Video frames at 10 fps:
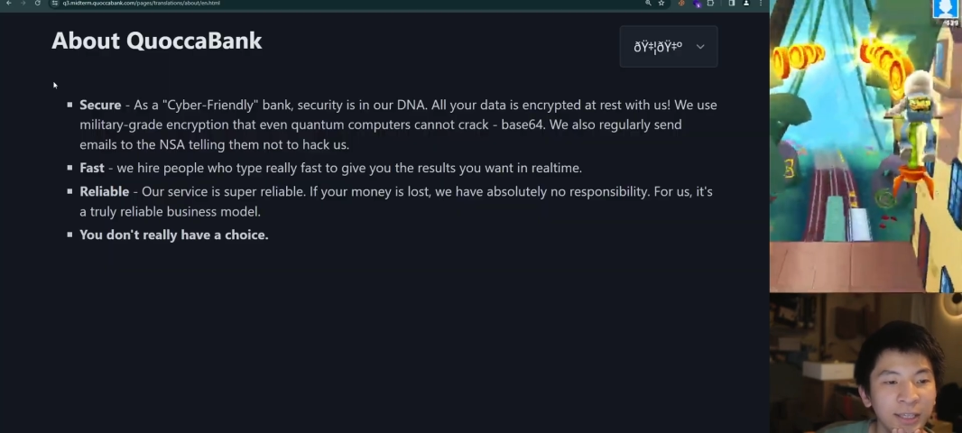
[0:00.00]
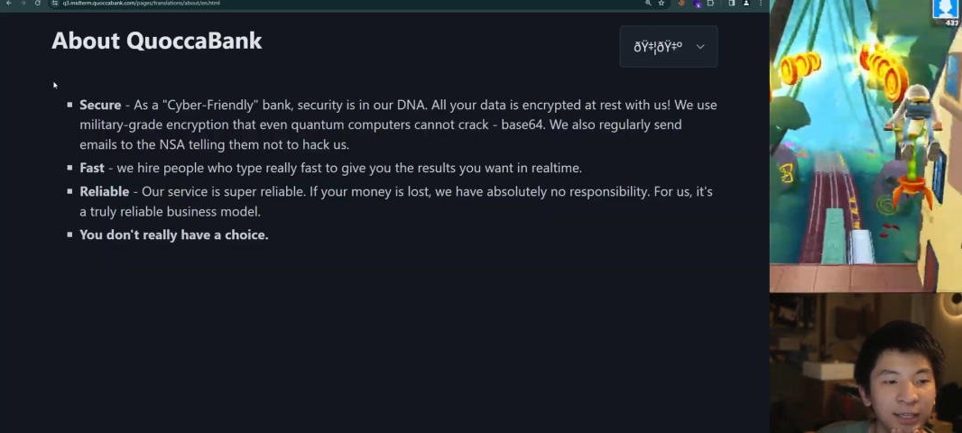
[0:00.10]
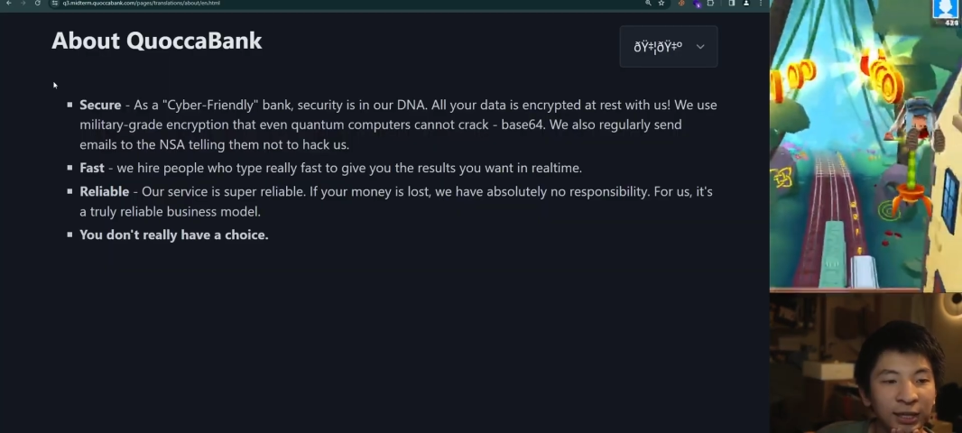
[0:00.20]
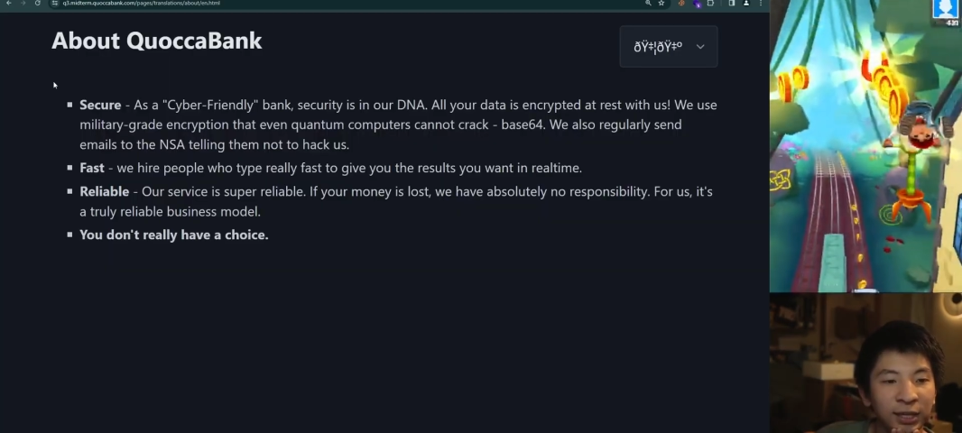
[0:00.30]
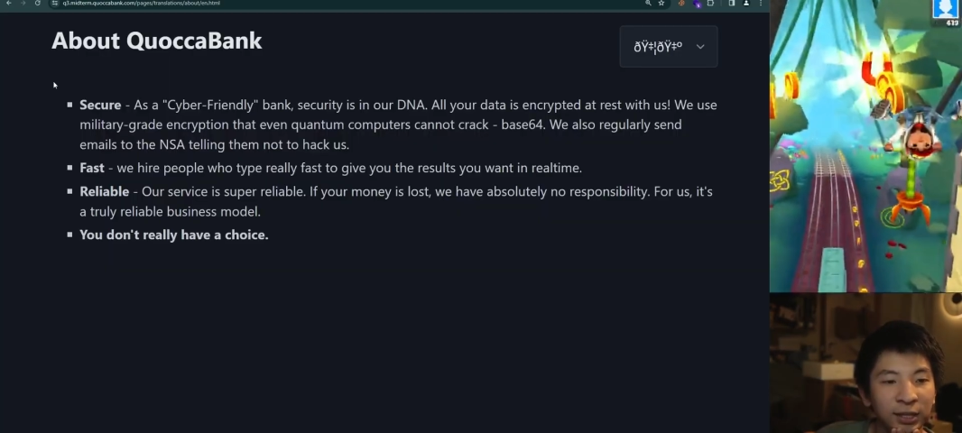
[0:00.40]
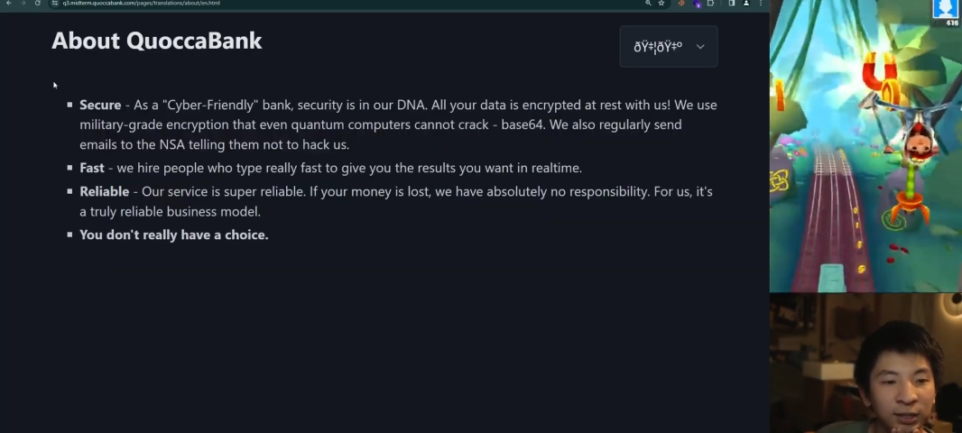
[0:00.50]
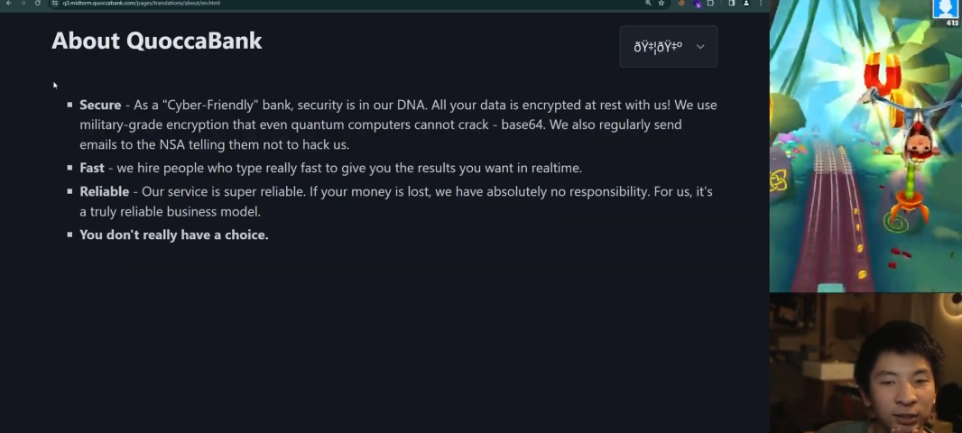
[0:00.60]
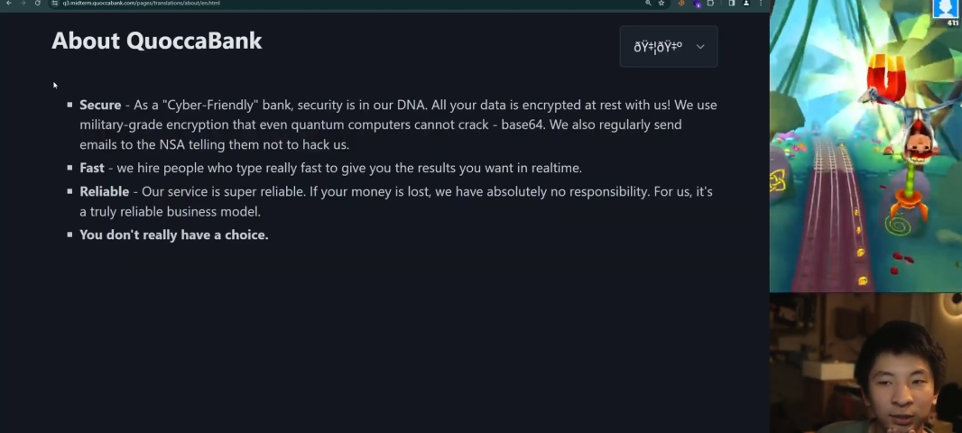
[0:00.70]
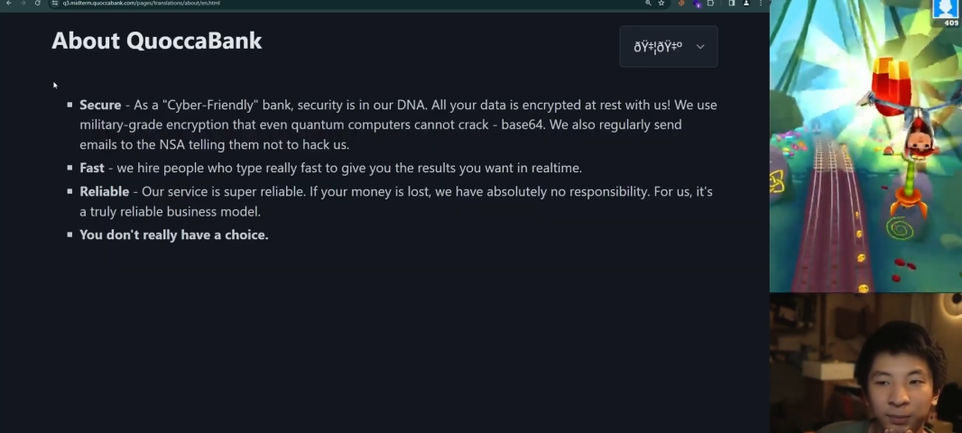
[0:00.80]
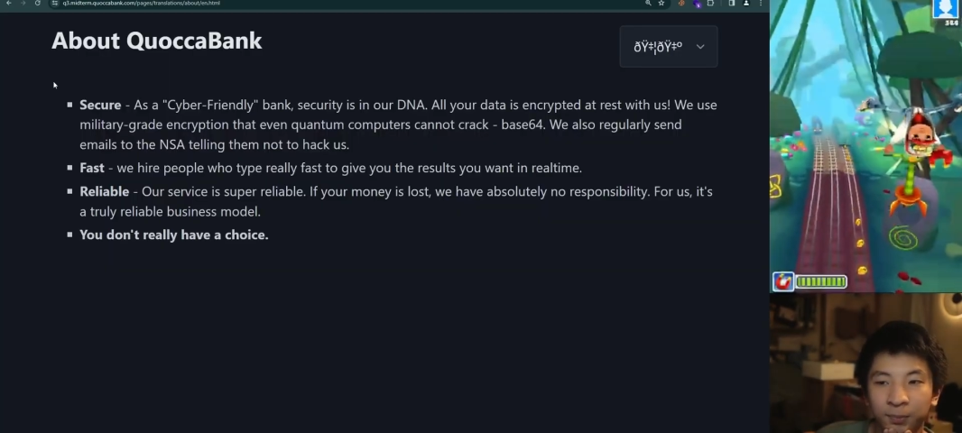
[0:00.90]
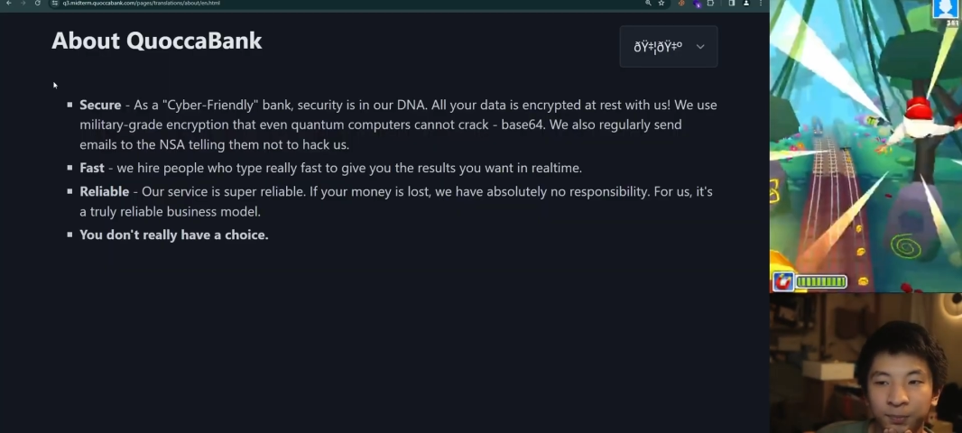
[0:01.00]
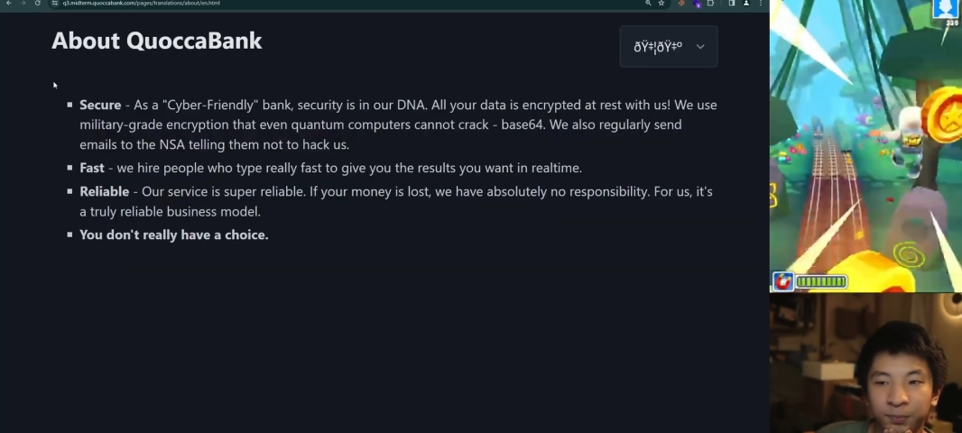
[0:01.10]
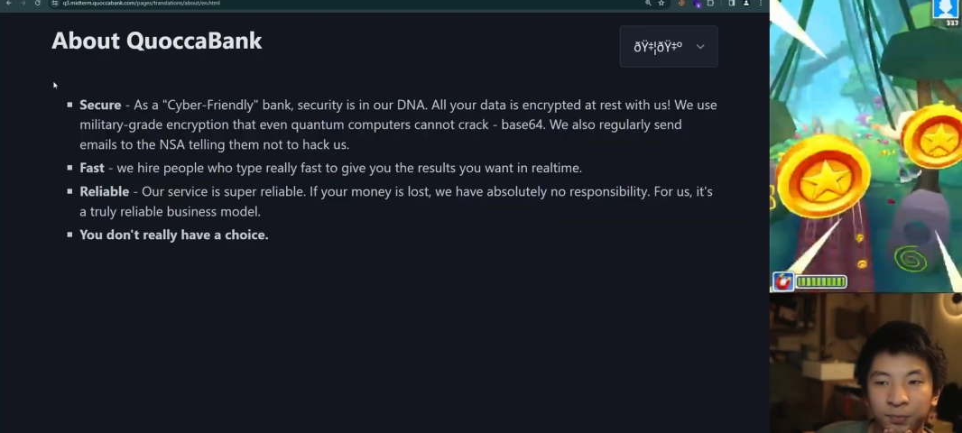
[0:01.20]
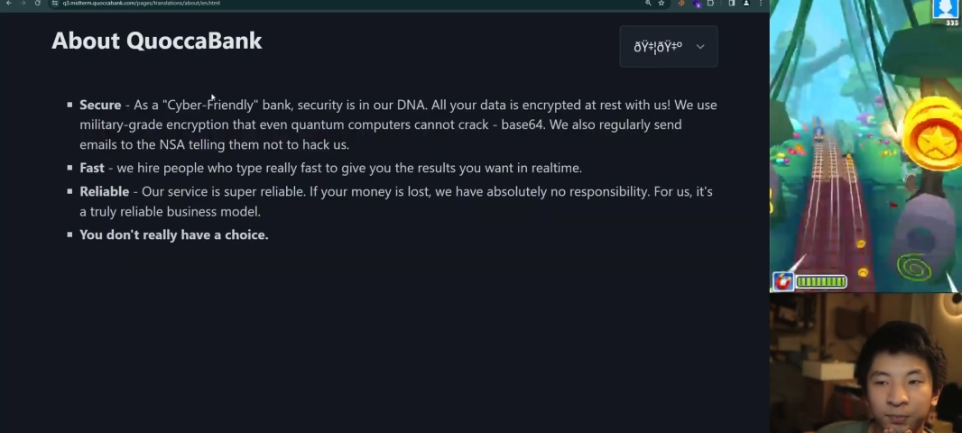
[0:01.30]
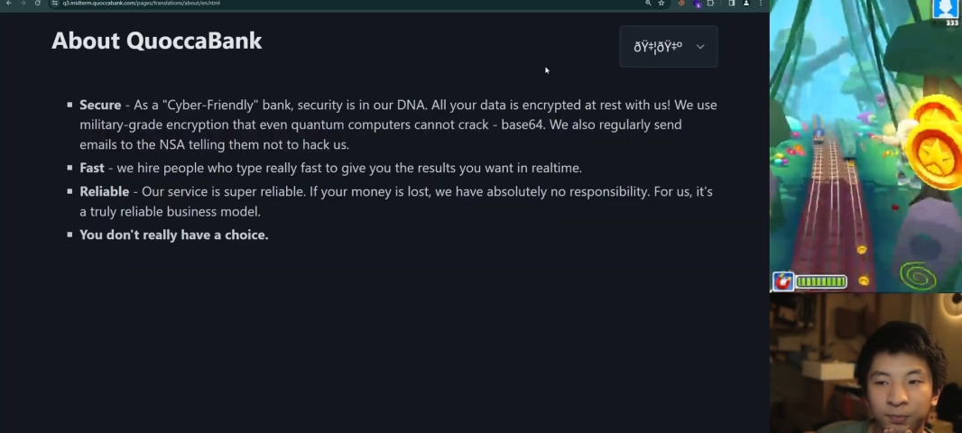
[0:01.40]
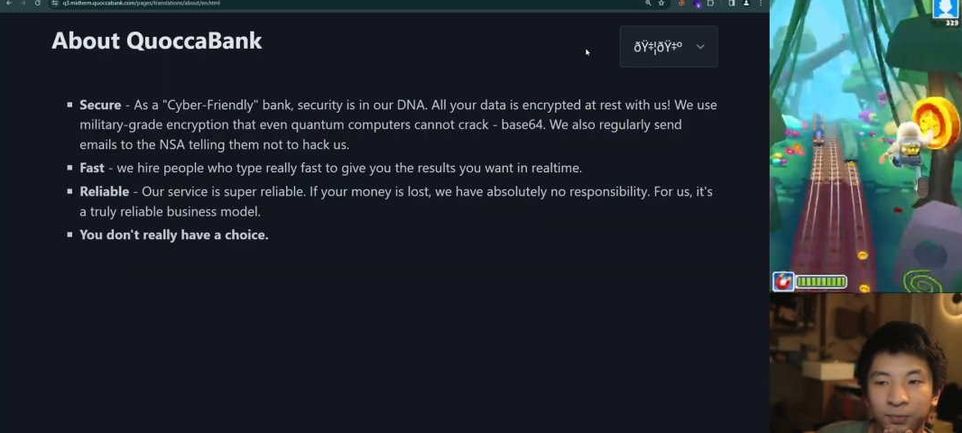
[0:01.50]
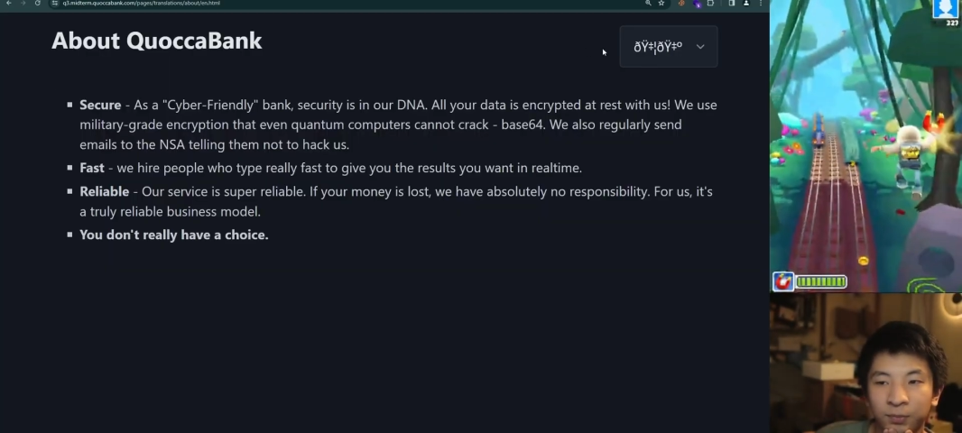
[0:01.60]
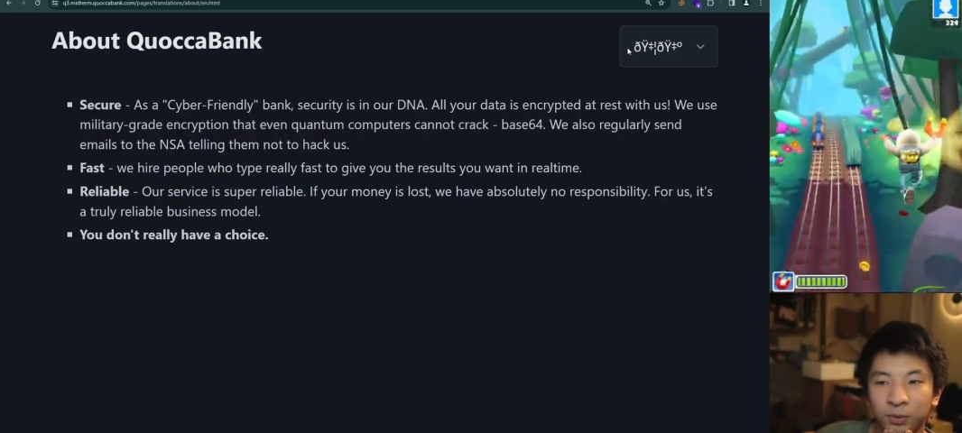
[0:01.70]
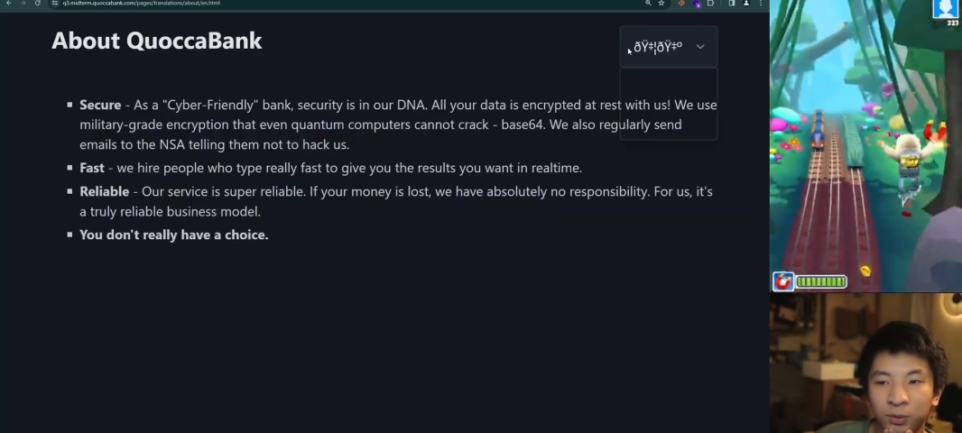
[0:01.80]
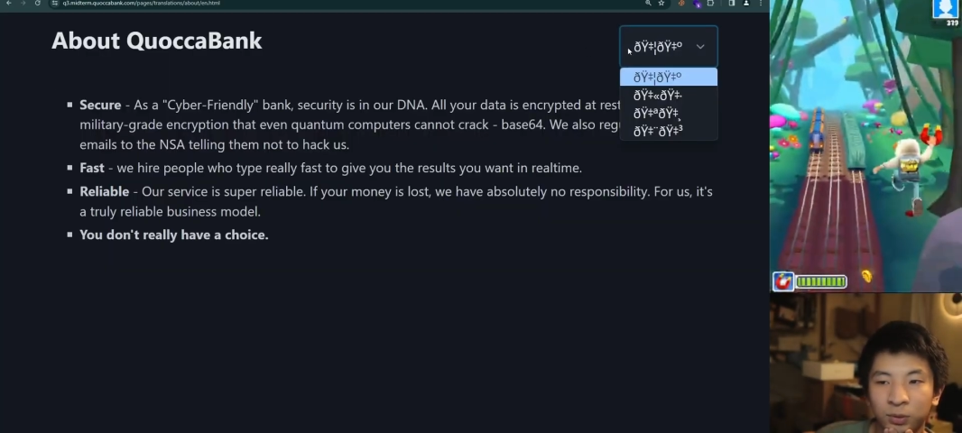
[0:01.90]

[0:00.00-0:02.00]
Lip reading: EN. Ooh,